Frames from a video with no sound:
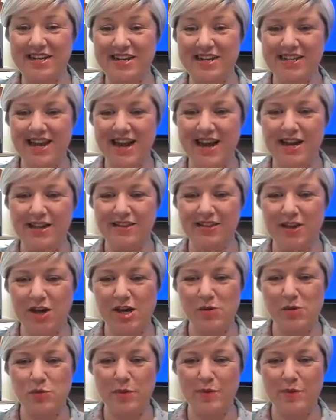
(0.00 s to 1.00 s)
So you
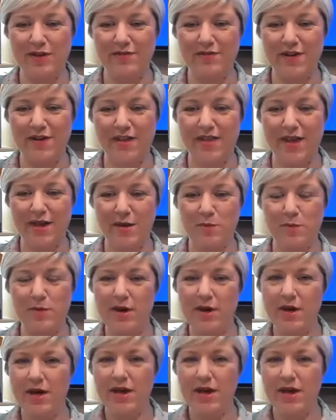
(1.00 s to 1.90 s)
can probably find them